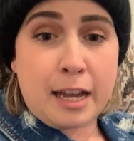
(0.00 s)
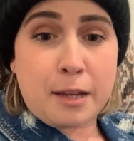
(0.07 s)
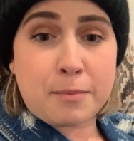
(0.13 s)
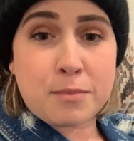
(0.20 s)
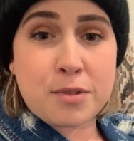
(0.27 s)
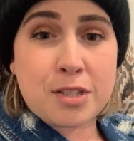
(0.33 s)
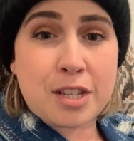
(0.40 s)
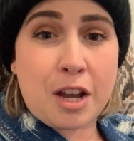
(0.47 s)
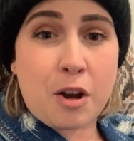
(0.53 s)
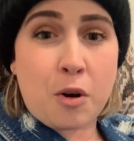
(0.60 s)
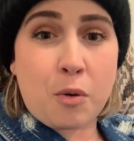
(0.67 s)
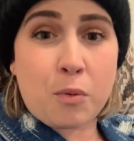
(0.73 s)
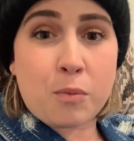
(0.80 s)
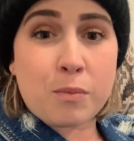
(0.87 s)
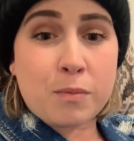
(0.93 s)

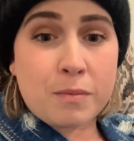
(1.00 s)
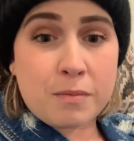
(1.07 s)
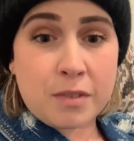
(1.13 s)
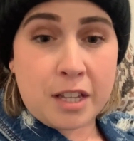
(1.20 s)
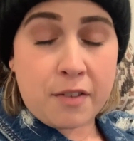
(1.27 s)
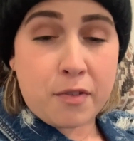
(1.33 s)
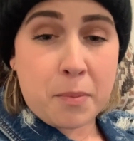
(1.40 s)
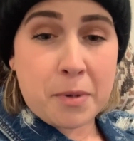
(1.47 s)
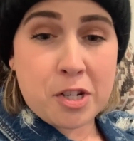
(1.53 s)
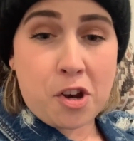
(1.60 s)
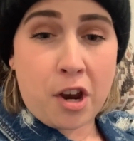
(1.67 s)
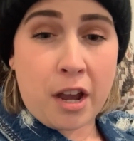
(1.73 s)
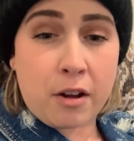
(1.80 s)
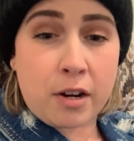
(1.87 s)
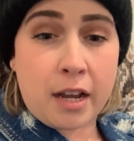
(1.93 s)
So give them a
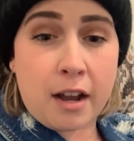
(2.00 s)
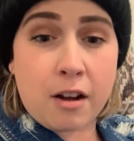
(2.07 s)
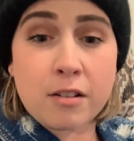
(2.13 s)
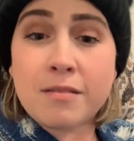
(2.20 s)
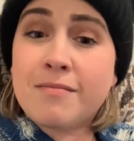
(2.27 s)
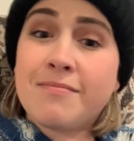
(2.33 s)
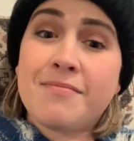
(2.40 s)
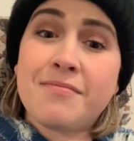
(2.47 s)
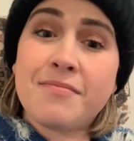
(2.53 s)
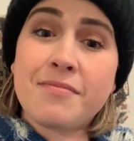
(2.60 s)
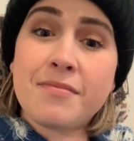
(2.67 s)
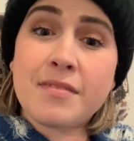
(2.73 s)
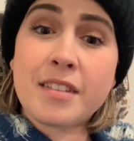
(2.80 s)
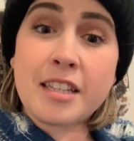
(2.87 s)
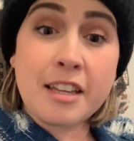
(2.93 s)
shout out.
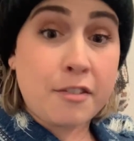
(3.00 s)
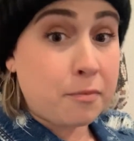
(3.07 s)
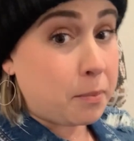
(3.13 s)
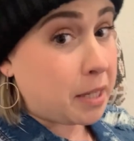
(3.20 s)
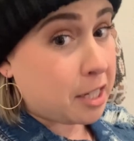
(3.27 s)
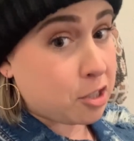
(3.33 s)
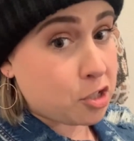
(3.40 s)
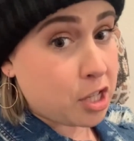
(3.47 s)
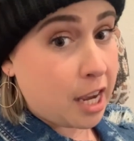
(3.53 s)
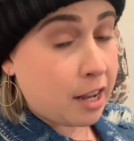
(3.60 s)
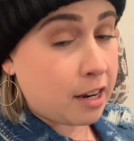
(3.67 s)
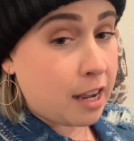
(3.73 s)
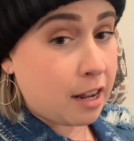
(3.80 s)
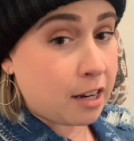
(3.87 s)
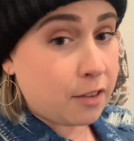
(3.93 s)
Give me a
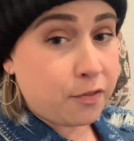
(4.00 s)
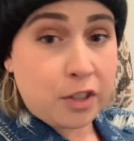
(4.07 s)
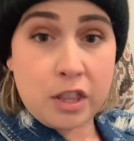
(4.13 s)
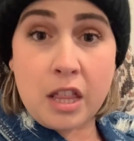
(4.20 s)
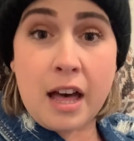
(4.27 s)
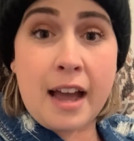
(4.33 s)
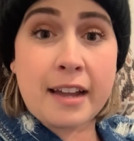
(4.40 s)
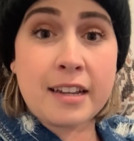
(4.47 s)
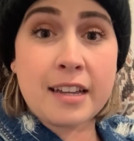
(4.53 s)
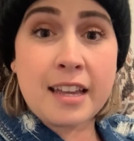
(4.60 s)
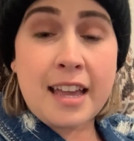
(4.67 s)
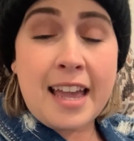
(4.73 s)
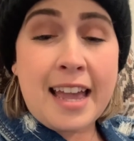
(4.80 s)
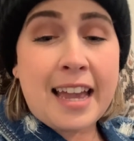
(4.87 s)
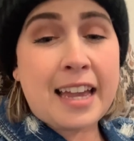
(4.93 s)
shout out if you'd like.
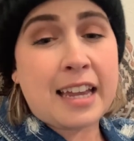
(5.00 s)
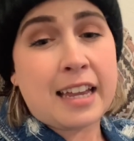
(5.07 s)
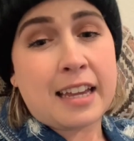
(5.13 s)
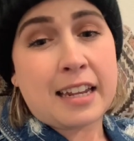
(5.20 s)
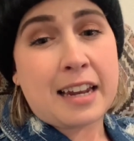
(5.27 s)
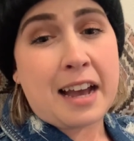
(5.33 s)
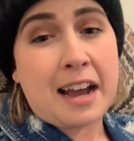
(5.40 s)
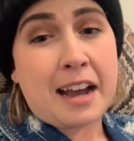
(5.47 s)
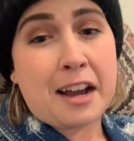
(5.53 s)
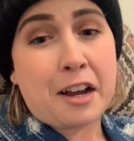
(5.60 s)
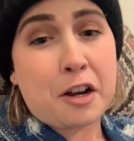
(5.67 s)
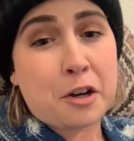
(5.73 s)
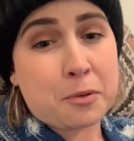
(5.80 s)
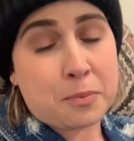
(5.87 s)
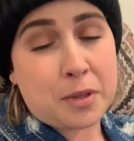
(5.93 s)
And I
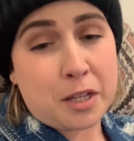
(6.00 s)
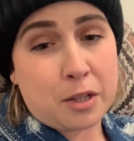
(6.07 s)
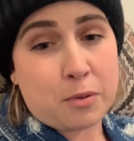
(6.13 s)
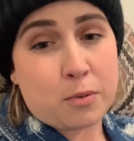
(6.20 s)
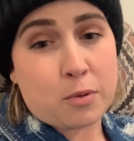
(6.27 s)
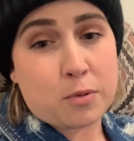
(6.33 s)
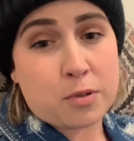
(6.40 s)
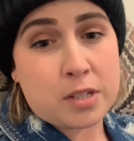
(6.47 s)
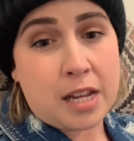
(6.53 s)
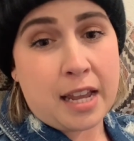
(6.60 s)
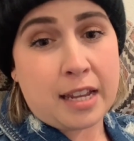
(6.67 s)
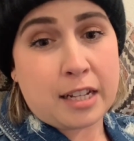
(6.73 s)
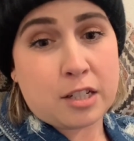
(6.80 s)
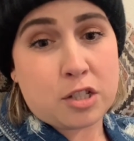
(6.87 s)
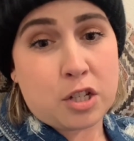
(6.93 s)
hope that you will
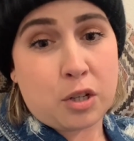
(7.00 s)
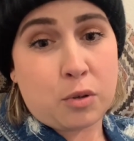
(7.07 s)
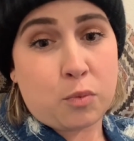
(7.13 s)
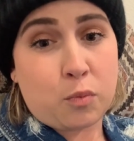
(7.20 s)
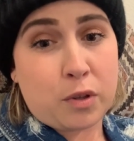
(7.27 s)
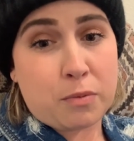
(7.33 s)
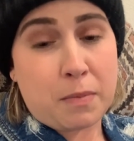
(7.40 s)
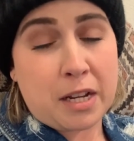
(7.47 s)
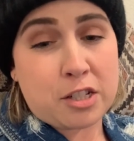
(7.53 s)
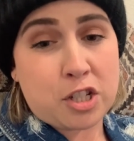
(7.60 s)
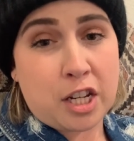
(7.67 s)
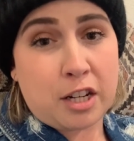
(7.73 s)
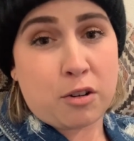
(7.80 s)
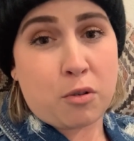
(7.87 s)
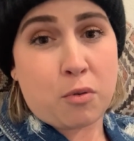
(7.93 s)
stay in tune with my
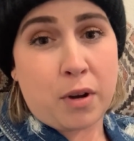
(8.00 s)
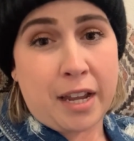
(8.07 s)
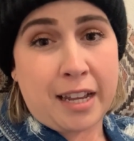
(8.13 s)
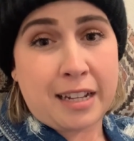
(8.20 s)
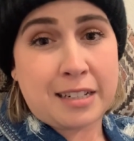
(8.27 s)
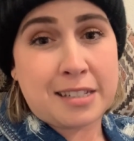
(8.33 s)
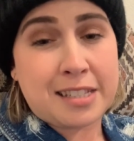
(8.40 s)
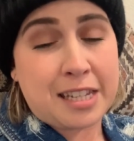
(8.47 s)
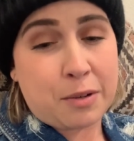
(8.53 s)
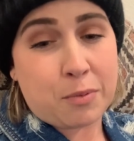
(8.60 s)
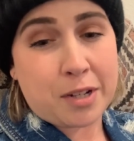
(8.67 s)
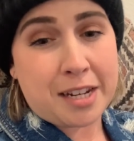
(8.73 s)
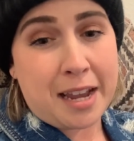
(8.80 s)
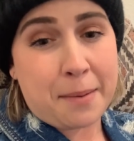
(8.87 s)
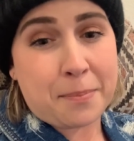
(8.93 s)
channel and see
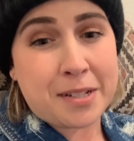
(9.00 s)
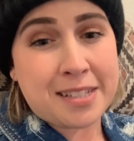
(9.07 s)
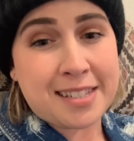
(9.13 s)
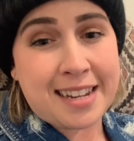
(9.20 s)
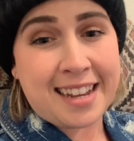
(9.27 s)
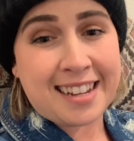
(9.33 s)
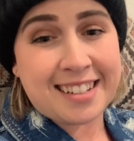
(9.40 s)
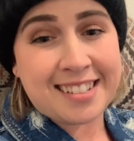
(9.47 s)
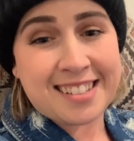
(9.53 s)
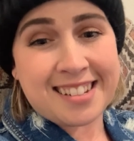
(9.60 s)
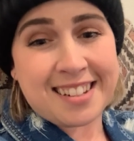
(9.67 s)
what happens next.